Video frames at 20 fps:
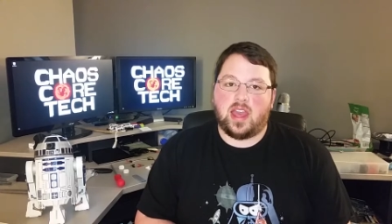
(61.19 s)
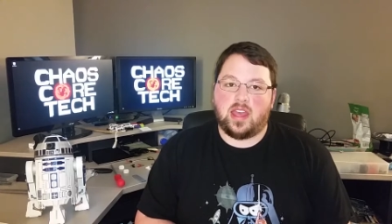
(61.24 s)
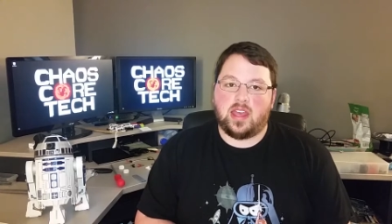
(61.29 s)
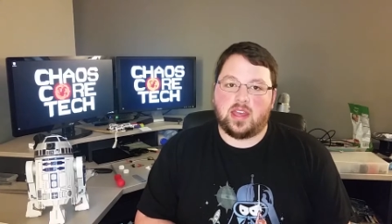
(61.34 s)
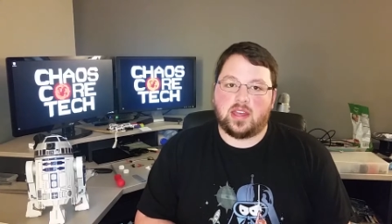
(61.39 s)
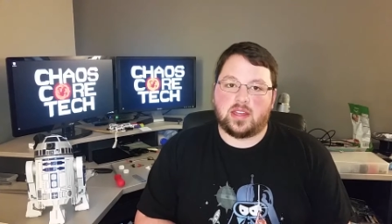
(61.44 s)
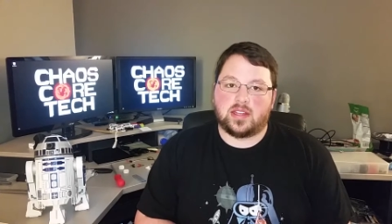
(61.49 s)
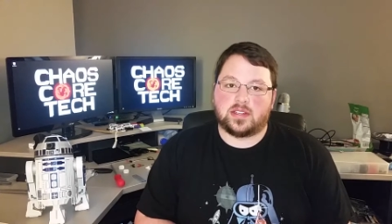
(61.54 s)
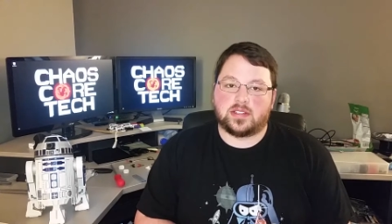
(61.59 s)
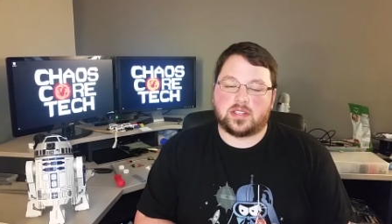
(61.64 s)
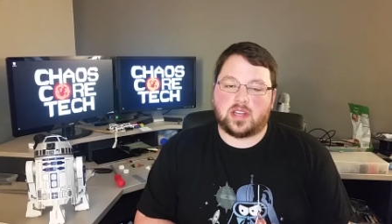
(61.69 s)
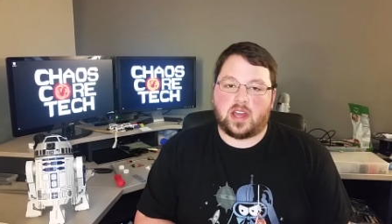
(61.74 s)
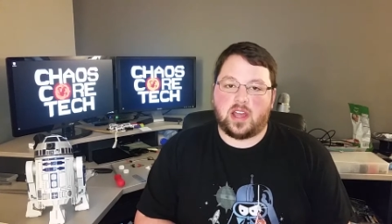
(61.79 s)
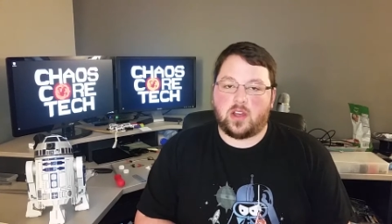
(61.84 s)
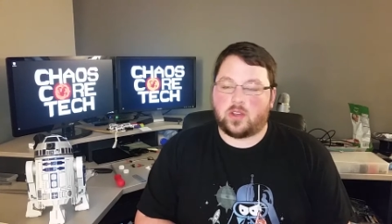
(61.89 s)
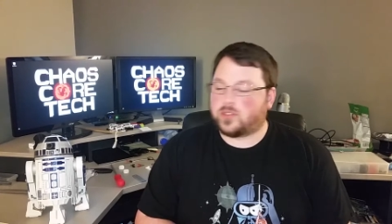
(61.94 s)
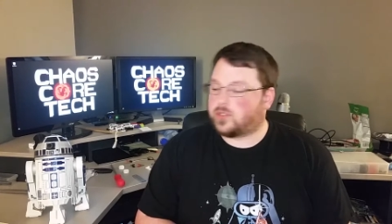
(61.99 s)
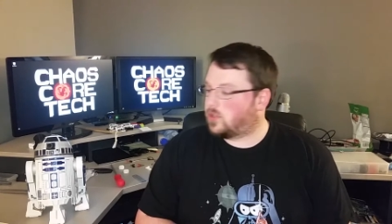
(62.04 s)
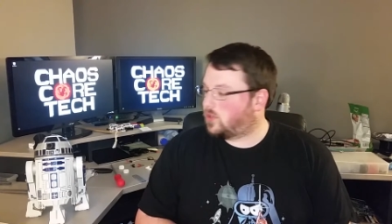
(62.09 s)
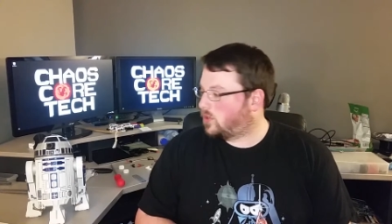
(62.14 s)
And
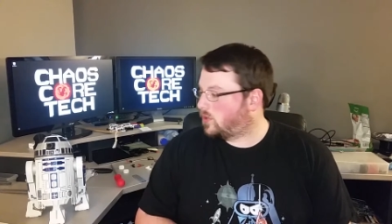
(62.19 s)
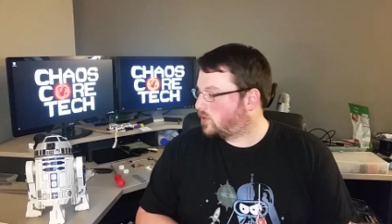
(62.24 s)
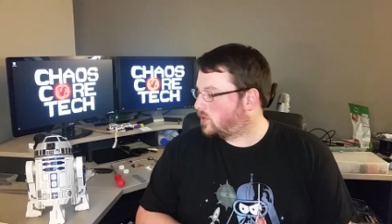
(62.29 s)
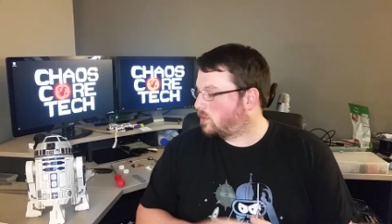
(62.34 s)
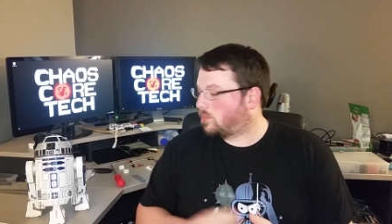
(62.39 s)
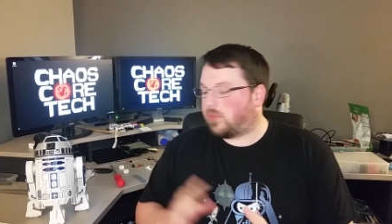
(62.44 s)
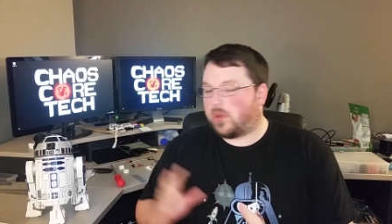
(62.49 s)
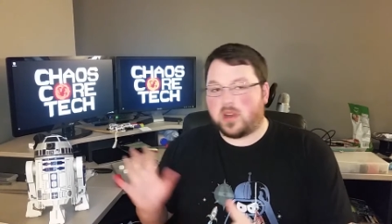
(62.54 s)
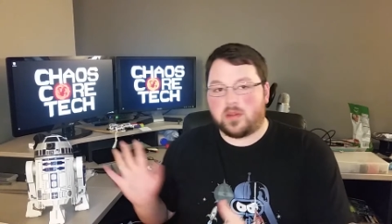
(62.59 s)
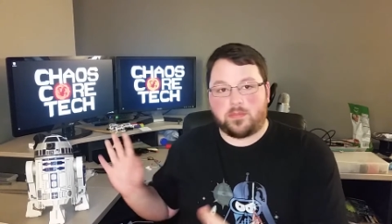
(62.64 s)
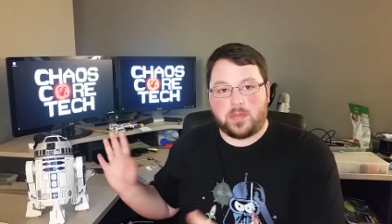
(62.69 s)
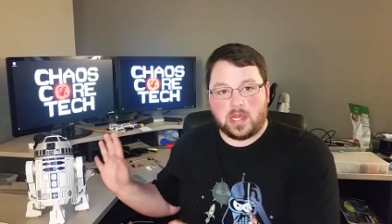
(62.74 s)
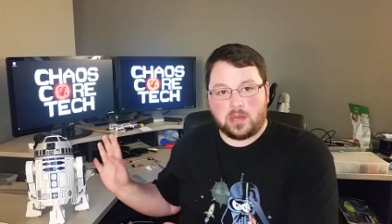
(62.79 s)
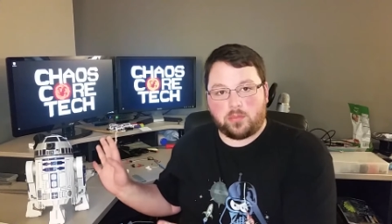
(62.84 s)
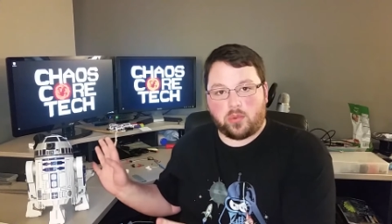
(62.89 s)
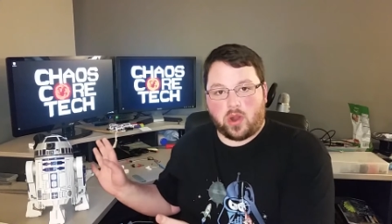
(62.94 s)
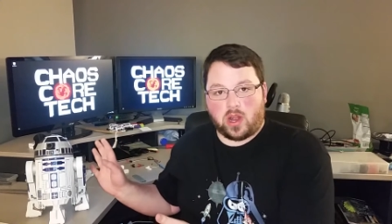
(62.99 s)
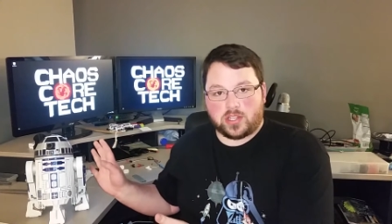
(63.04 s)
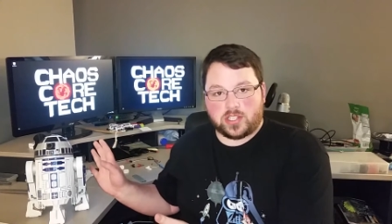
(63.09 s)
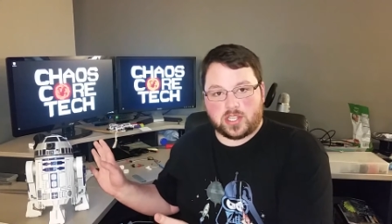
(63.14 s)
I also do some pretty
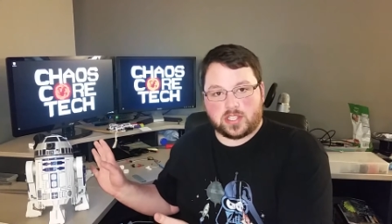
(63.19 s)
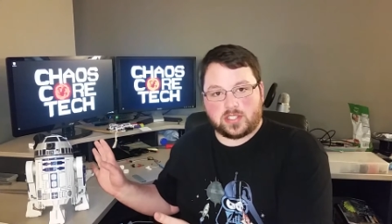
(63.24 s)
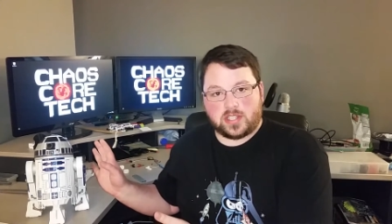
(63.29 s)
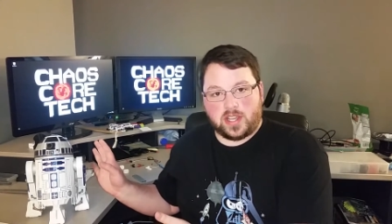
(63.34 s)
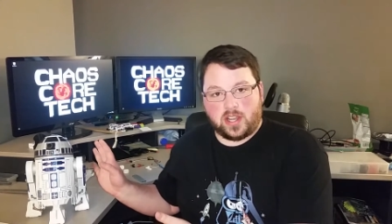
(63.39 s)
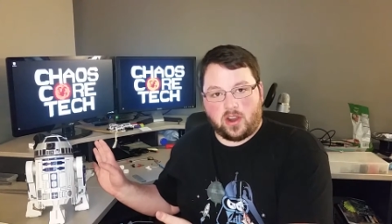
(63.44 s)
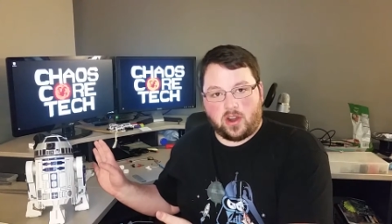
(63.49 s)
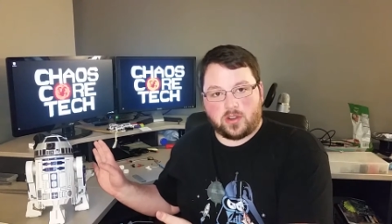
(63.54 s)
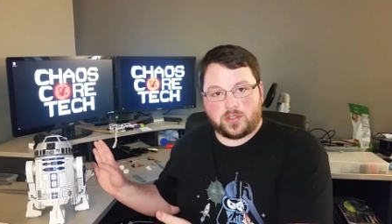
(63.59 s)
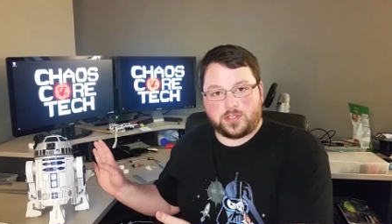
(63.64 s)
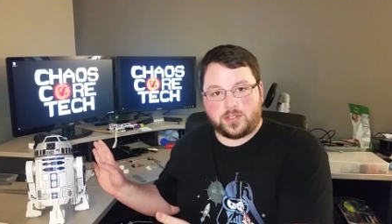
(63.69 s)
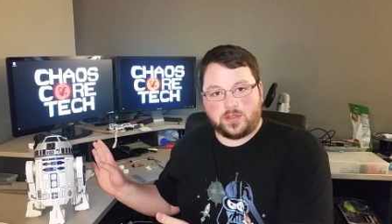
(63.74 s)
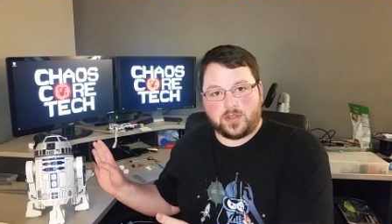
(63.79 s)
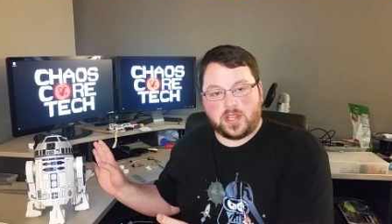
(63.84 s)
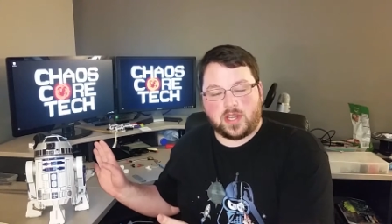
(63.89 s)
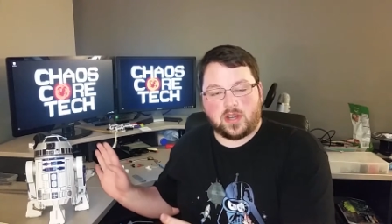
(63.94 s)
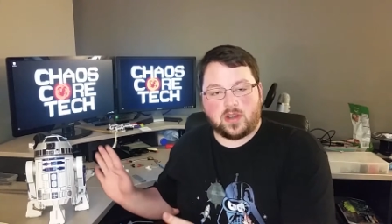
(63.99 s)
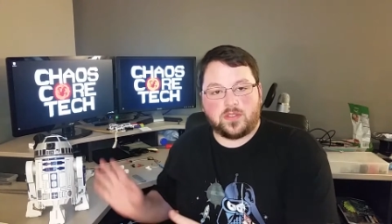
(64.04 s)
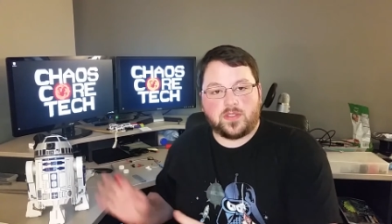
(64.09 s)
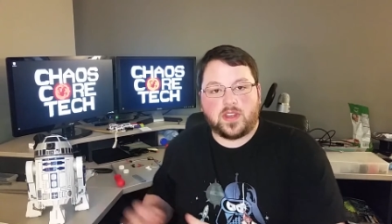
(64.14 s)
big projects like
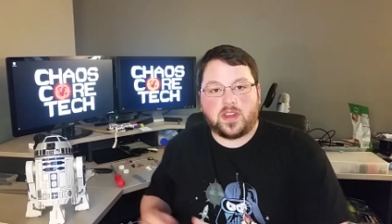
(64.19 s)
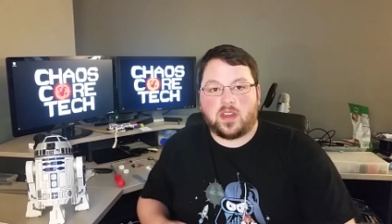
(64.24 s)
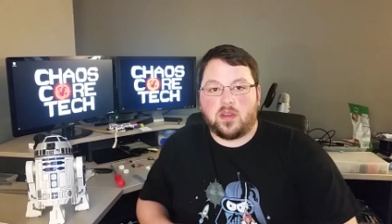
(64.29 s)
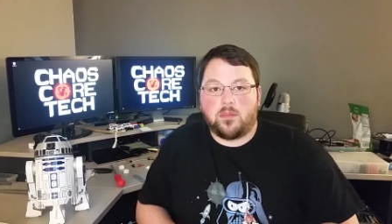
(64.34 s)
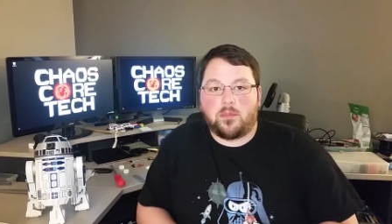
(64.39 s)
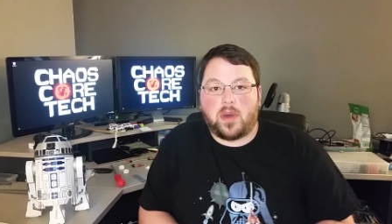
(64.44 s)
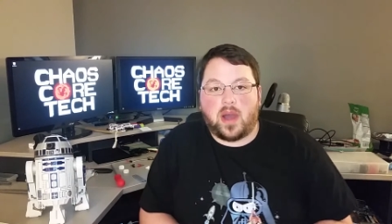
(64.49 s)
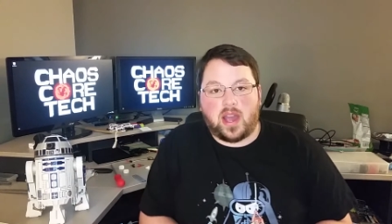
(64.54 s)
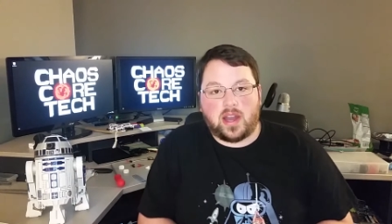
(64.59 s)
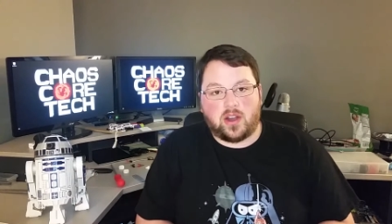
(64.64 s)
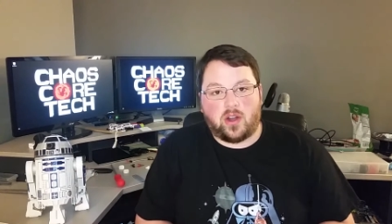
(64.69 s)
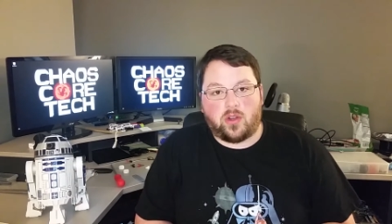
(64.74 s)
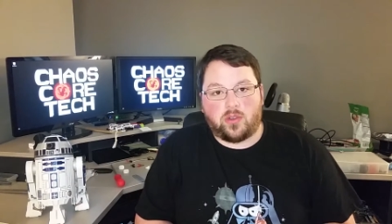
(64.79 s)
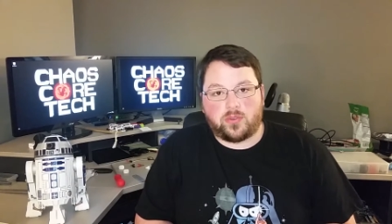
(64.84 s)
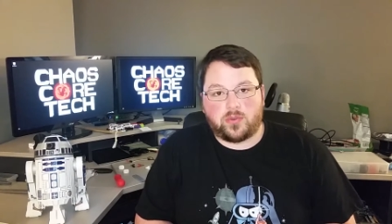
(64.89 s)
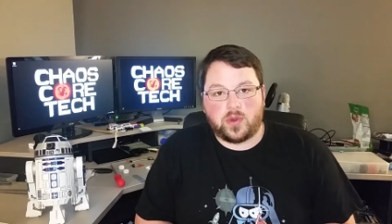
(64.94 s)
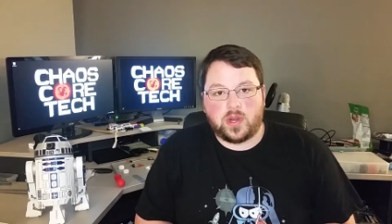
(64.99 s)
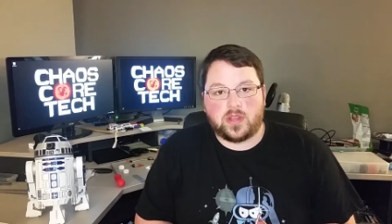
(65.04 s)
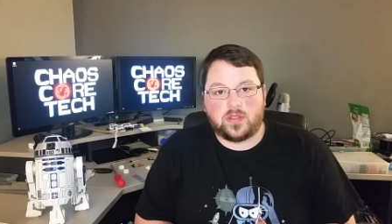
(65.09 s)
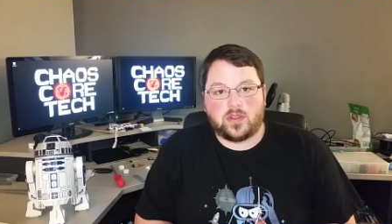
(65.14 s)
R2 here that combine
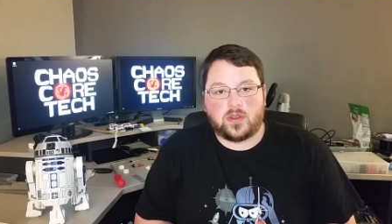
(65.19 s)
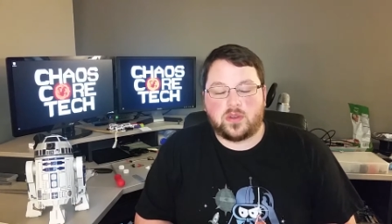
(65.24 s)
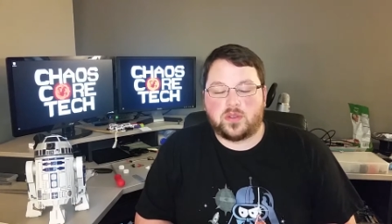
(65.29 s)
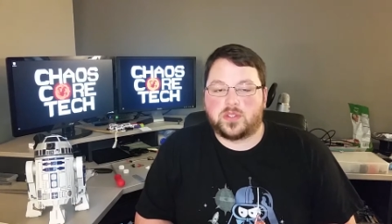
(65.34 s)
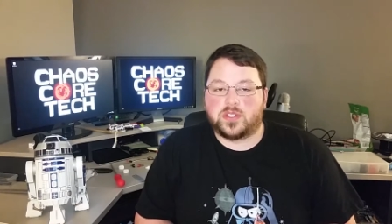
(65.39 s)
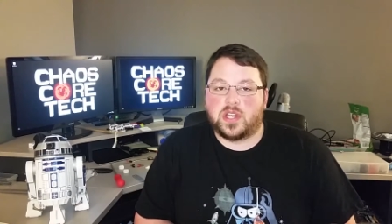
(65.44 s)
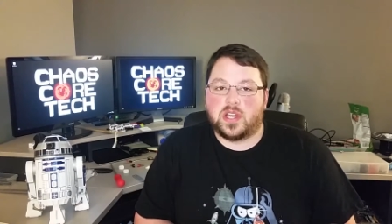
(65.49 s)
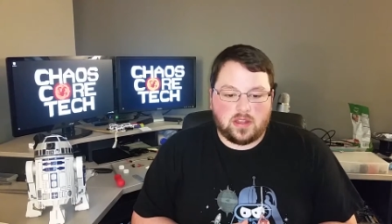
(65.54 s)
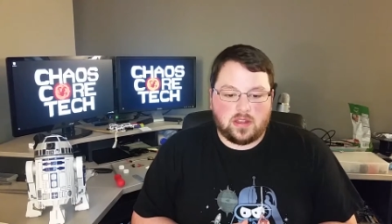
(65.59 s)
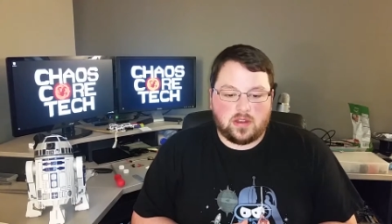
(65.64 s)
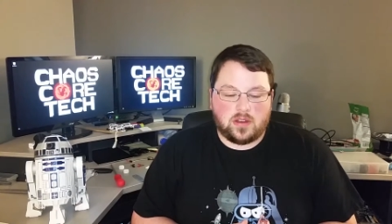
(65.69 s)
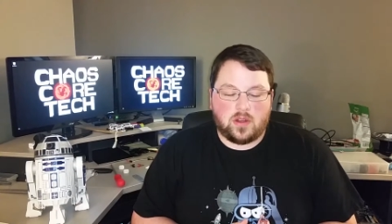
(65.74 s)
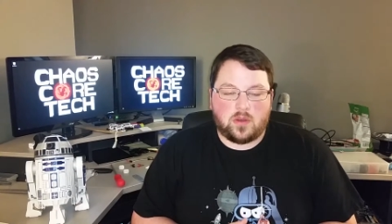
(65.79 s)
all three of those.